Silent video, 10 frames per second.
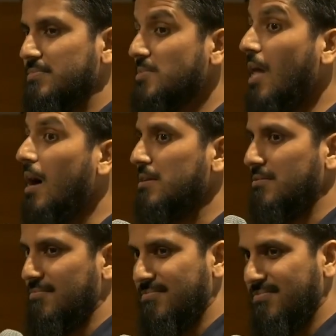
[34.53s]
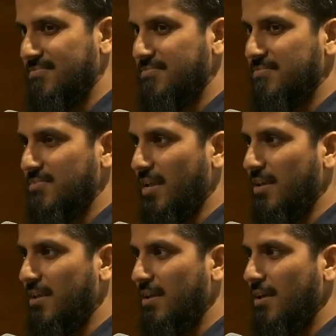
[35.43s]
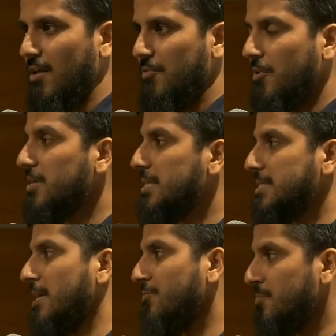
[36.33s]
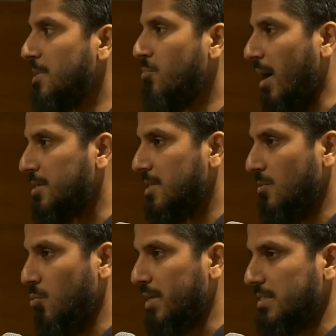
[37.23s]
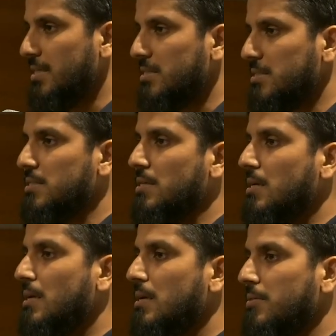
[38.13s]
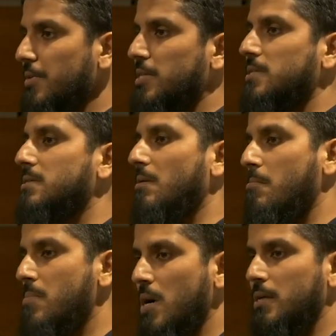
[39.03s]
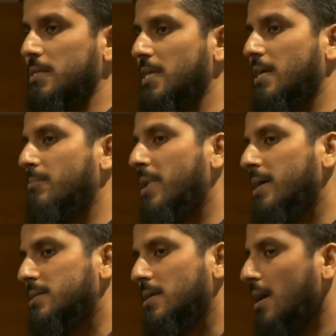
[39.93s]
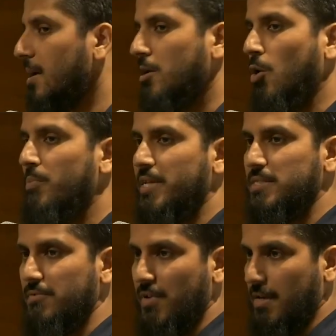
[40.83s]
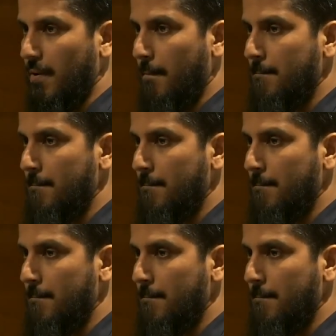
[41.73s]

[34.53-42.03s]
None. Okay. 37 people actually witnessed this murder taking place. Nobody intervened.